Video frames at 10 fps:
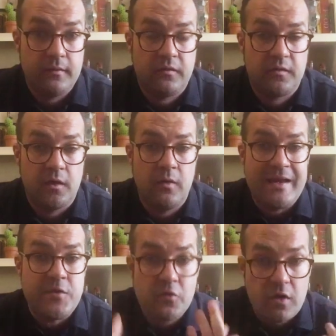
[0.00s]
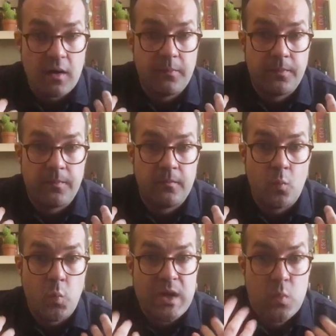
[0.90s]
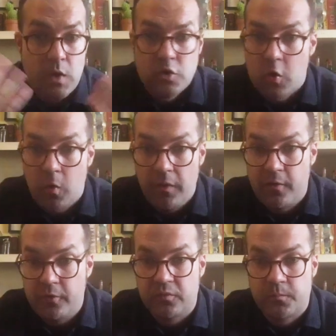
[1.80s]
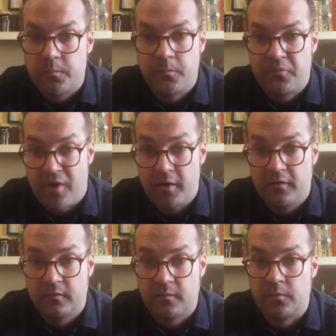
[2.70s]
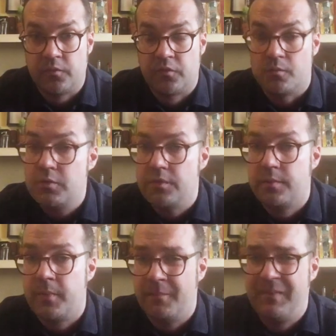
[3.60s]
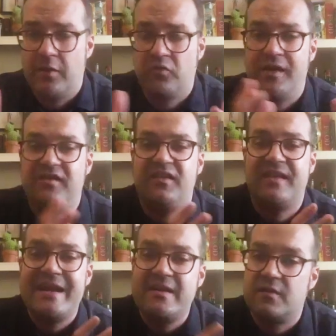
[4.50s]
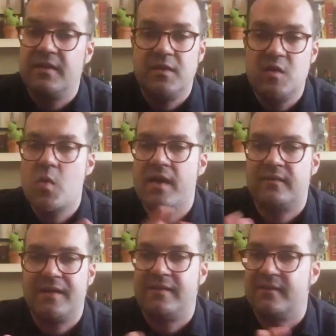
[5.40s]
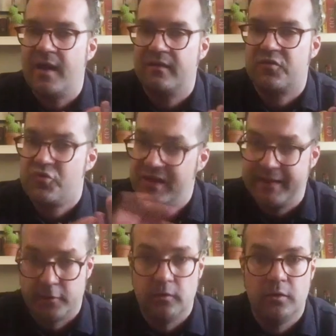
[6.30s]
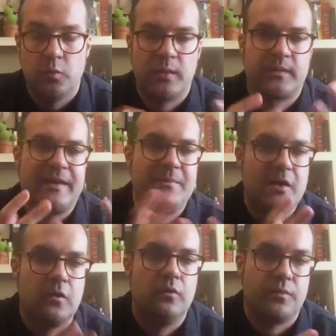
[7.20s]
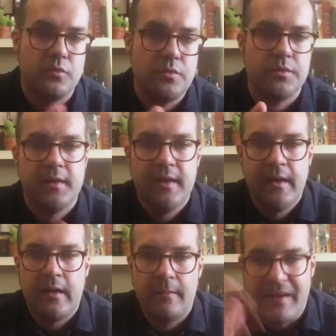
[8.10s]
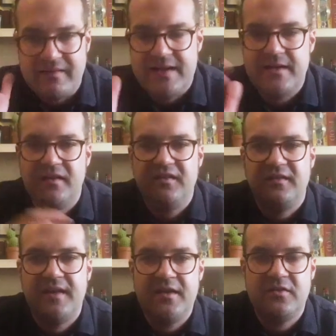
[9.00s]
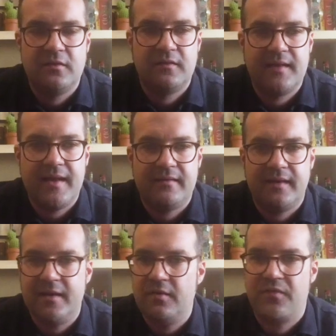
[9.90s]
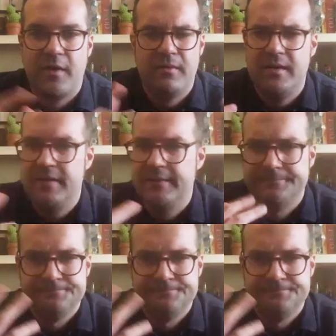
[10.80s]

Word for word: So in Europe, we wouldn't call those products vermouth, but because the legislation in the U S is not strict at all on what can be called vermouth, basically the legislation says in a very,